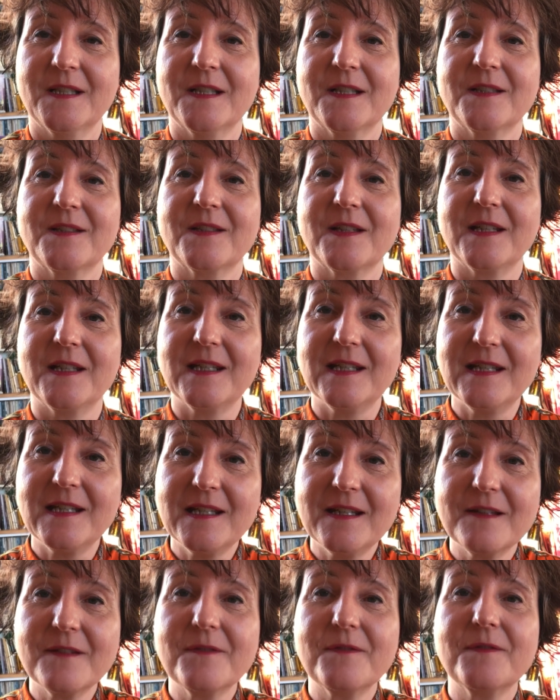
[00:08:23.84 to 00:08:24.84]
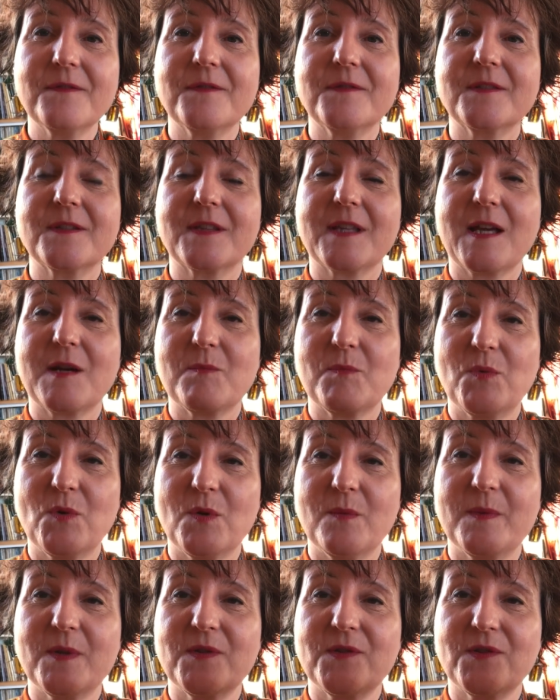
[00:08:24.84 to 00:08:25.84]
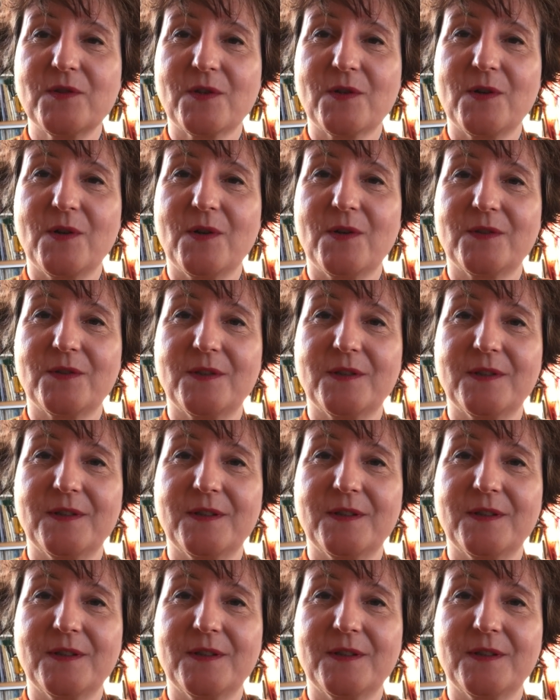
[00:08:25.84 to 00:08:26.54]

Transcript: to lift that promise to God